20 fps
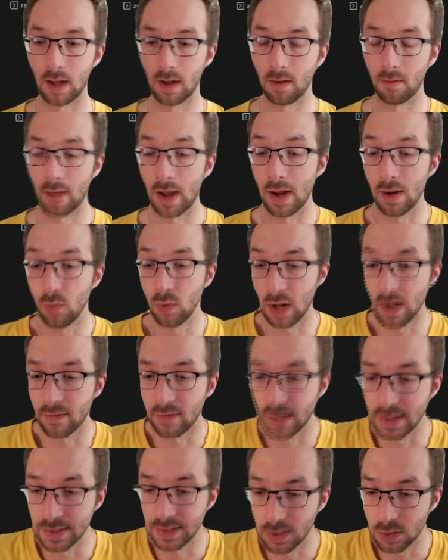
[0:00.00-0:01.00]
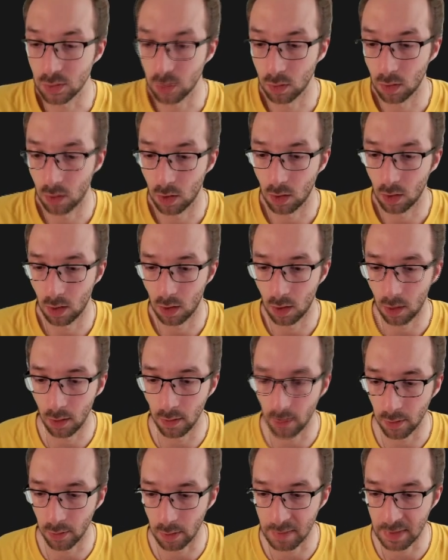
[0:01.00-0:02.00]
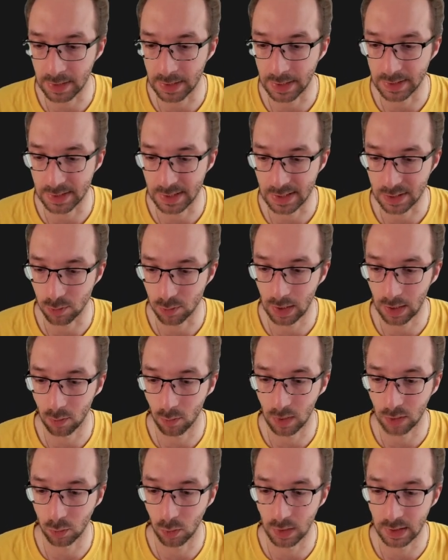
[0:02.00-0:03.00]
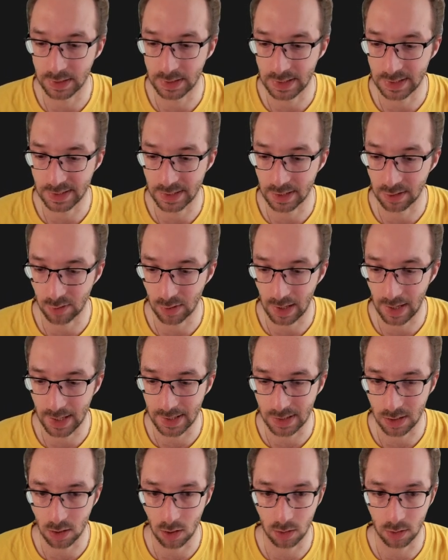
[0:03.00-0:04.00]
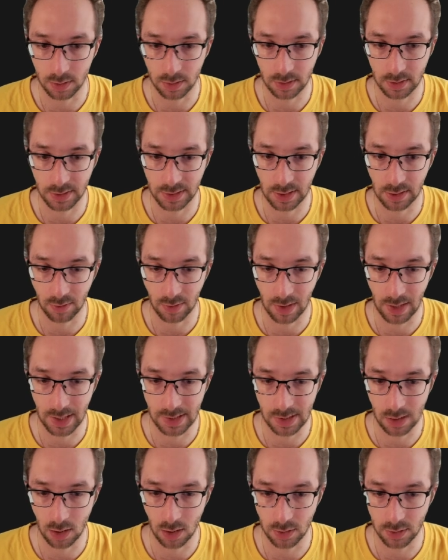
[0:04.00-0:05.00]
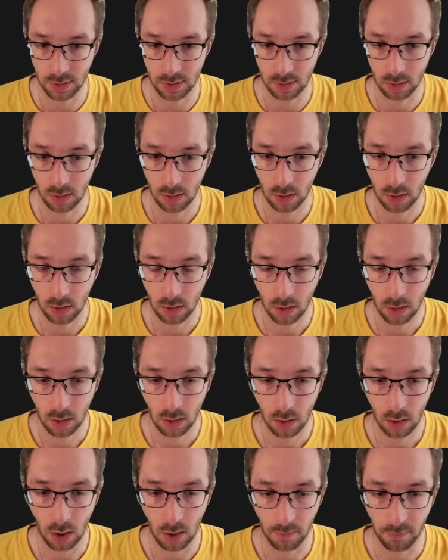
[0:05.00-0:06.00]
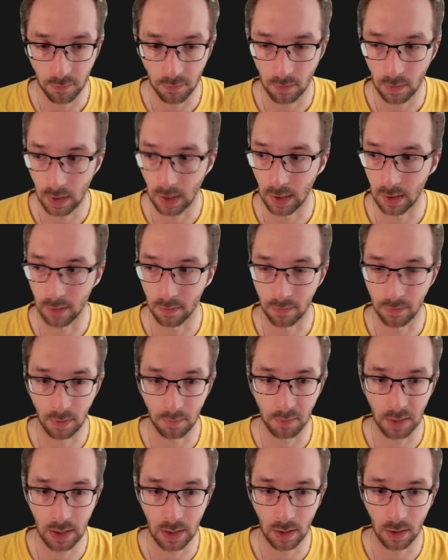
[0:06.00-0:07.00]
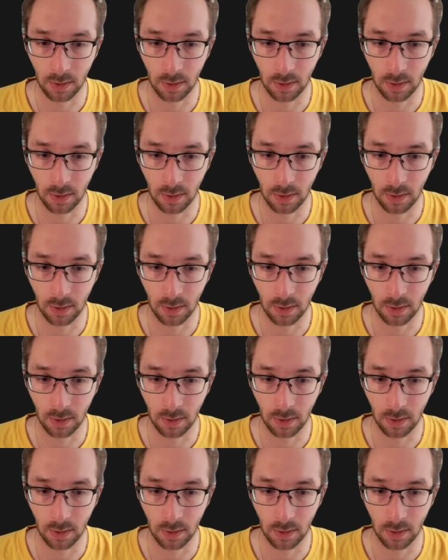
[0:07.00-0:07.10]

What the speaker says: And we have access to all the other metrics as well. What was the centralized loss? The centralized loss comes from here.